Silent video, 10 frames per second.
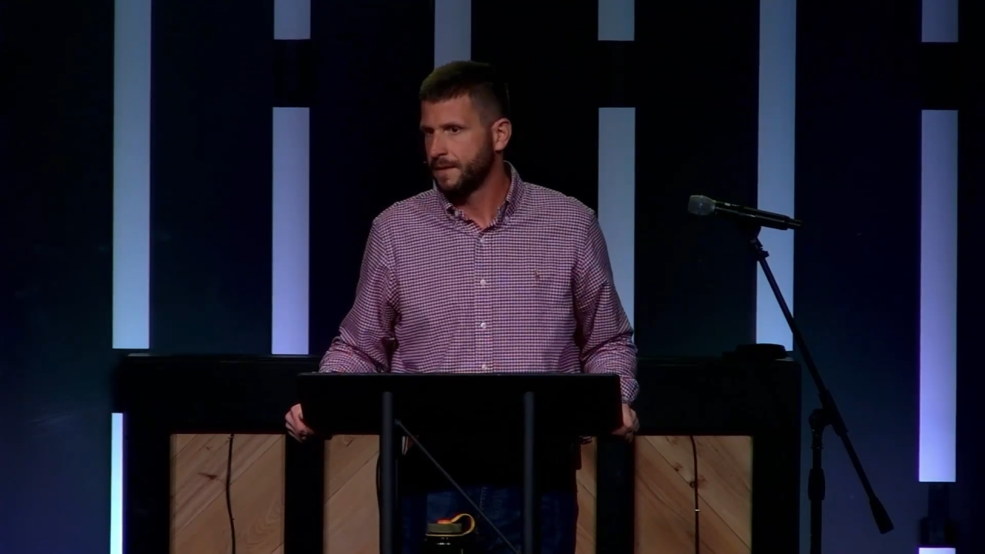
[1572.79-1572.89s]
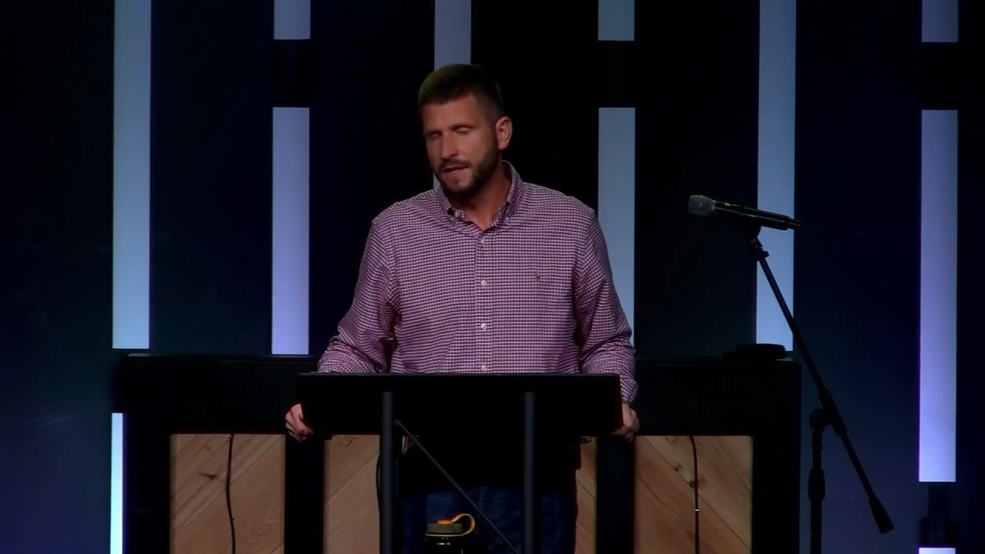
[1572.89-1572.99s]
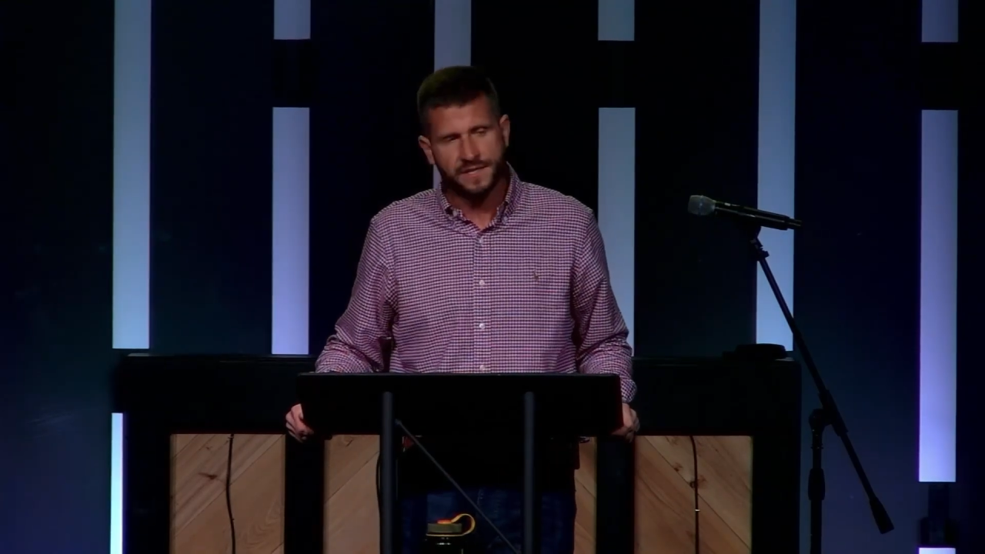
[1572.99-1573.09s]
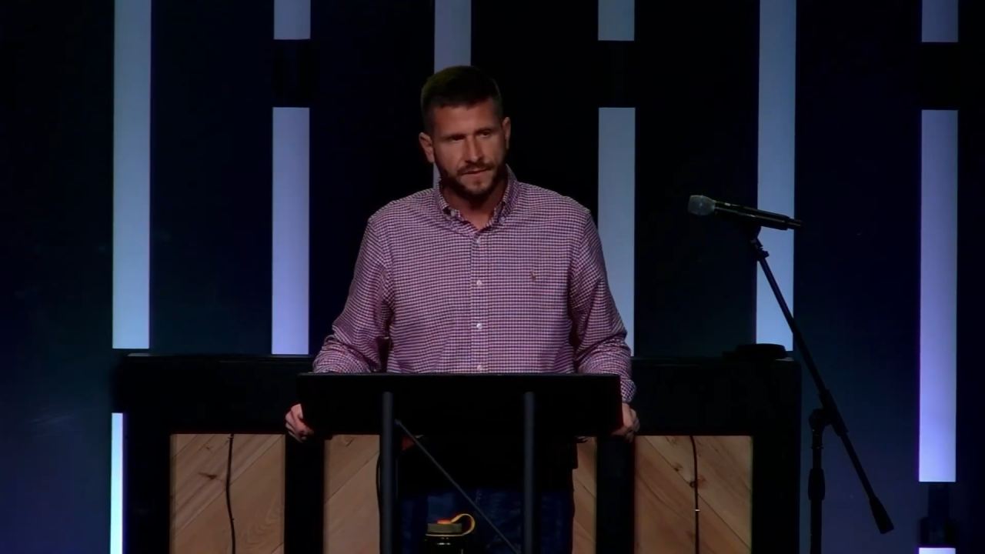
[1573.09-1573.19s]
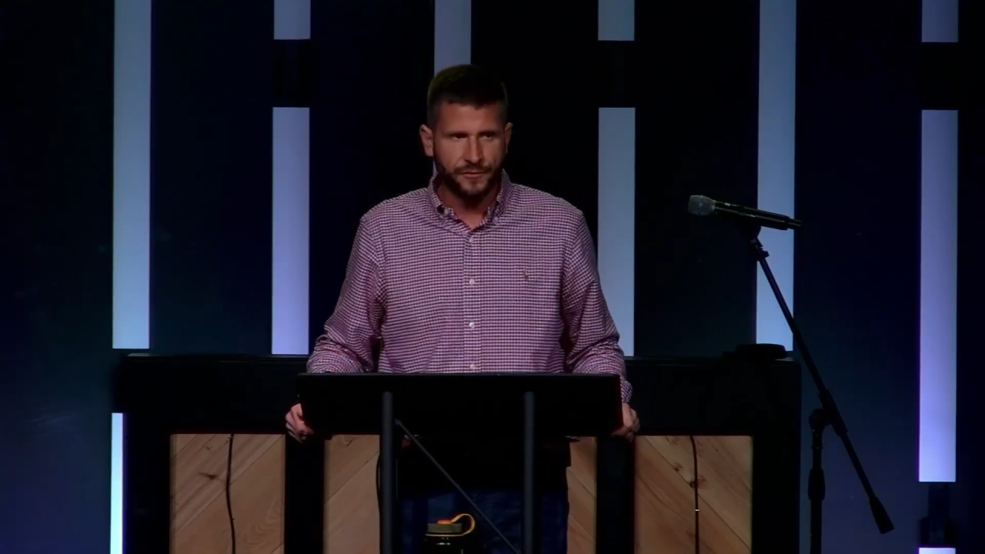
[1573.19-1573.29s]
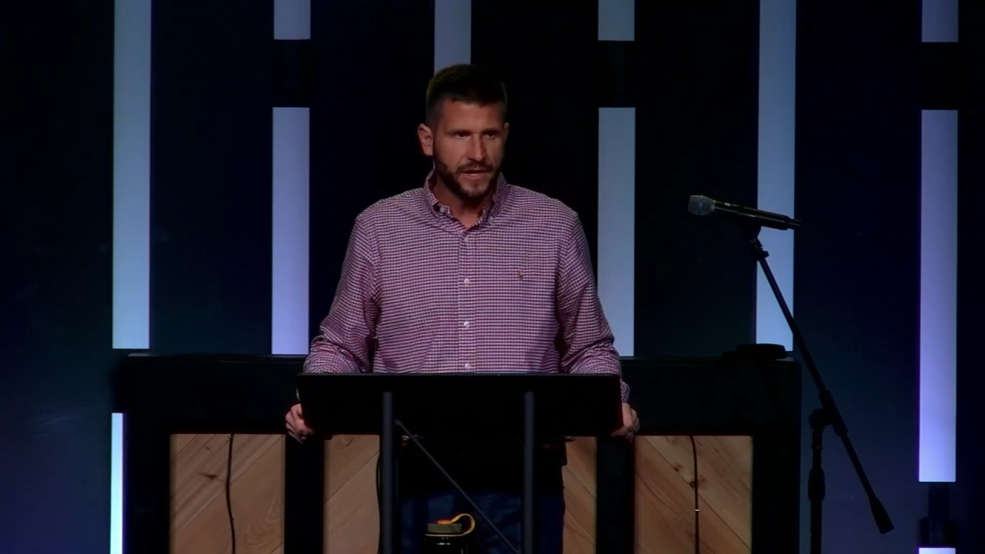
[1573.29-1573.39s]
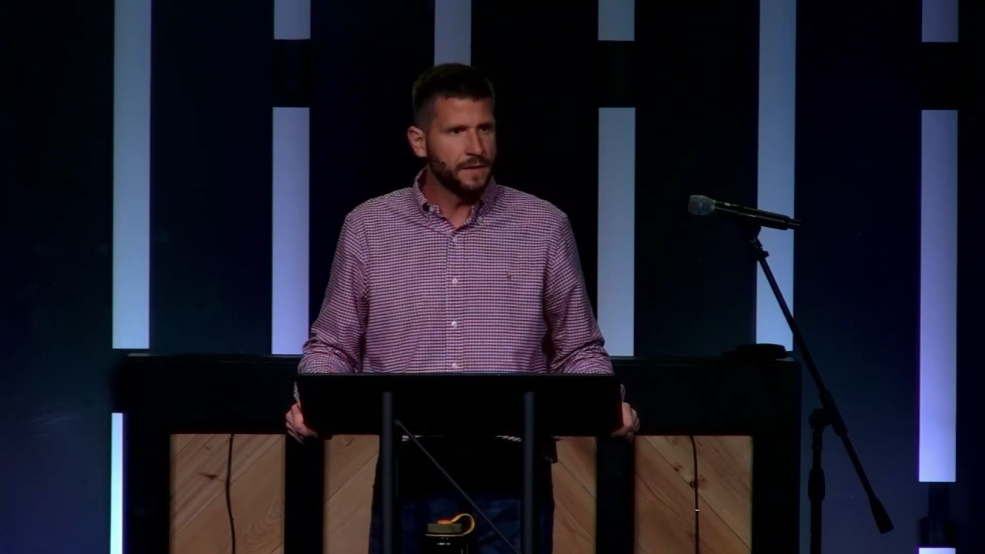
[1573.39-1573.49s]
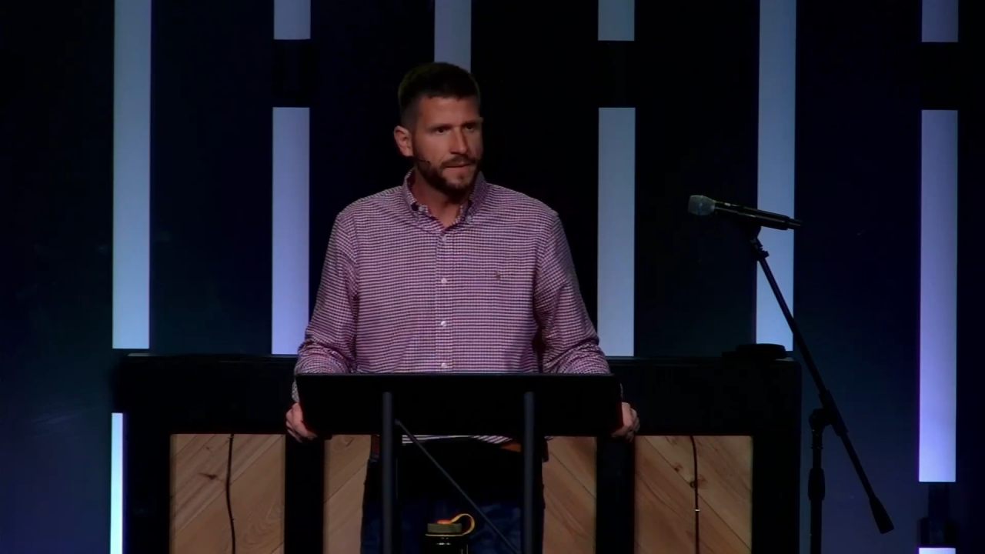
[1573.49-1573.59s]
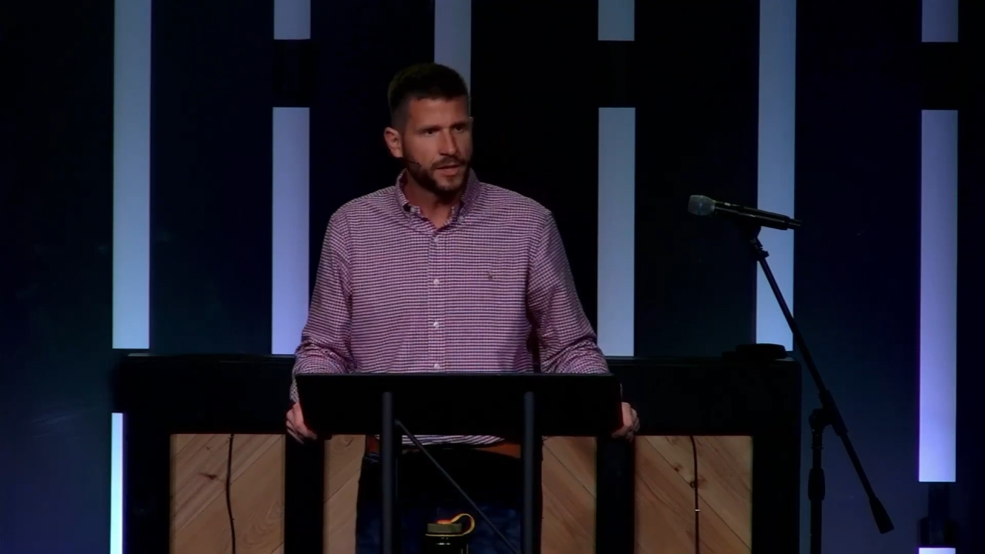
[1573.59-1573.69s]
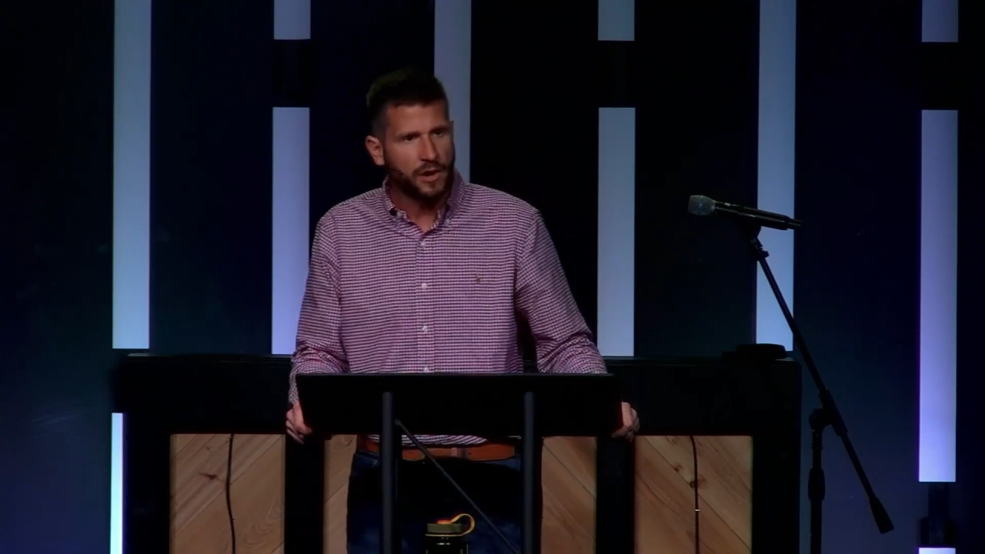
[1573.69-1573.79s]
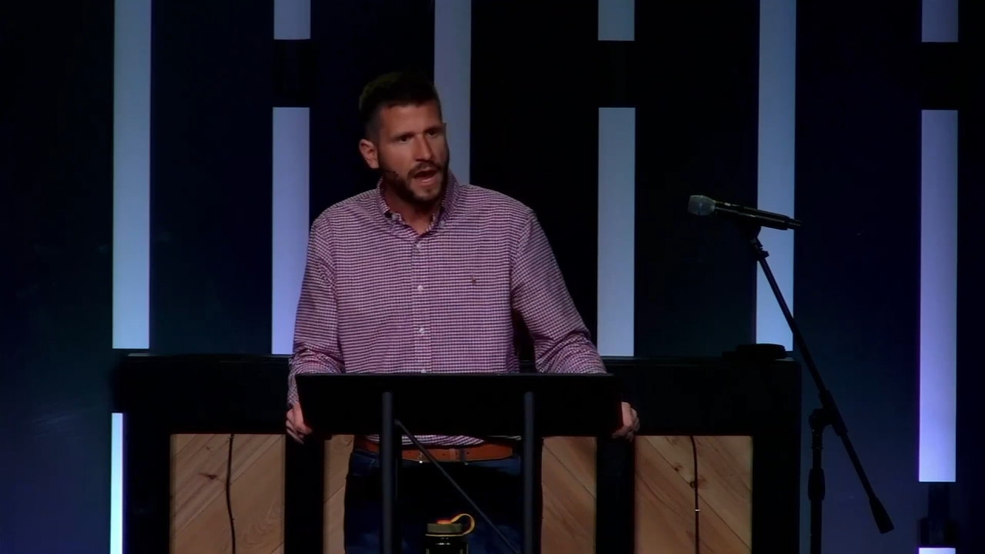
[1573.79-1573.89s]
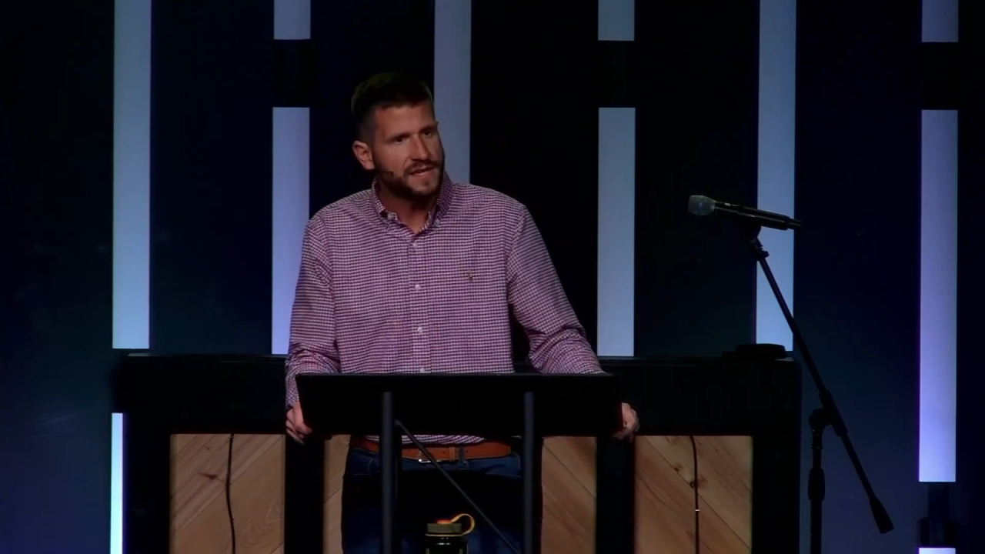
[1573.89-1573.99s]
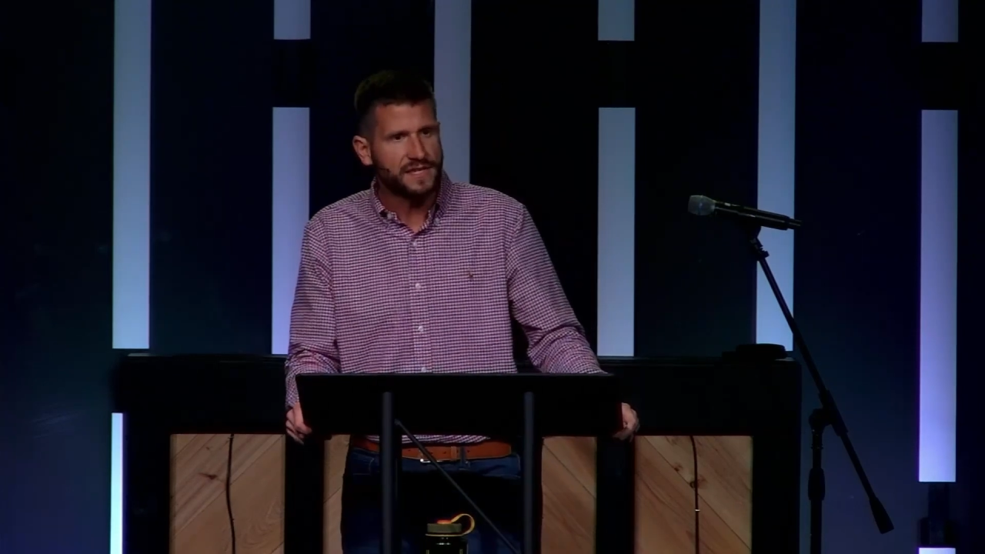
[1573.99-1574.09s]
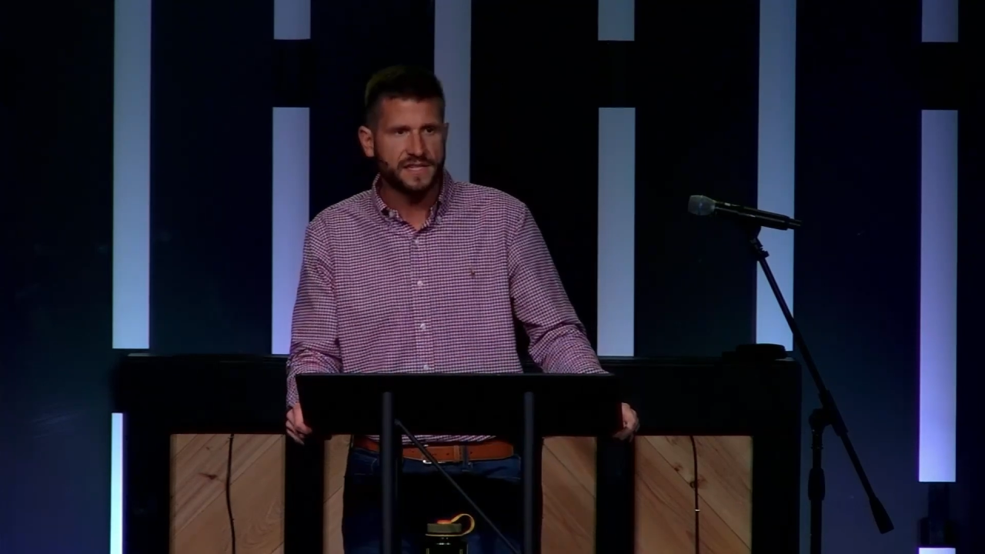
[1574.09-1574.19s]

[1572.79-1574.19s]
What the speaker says: Now listen, freedom in Christ